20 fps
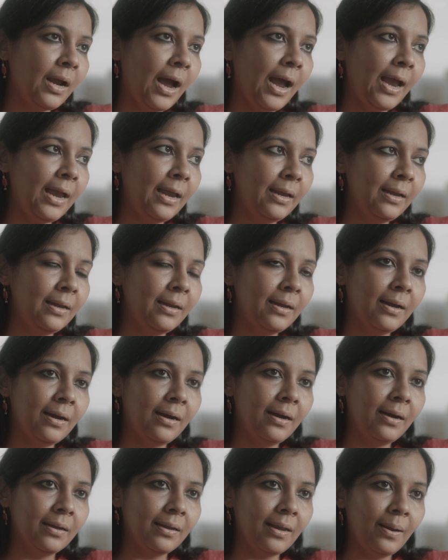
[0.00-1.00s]
I
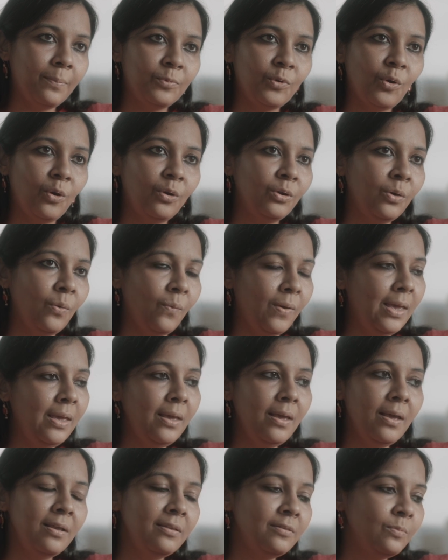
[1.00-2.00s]
kept on
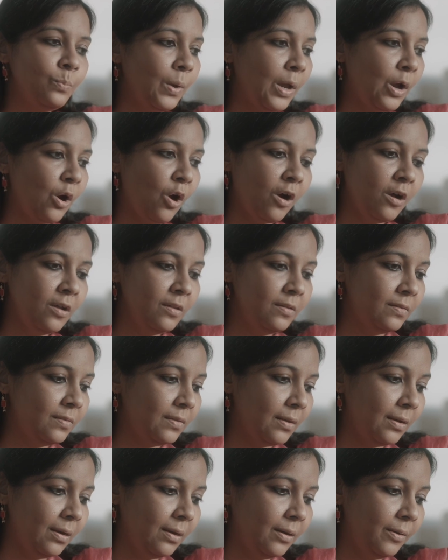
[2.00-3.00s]
doing is because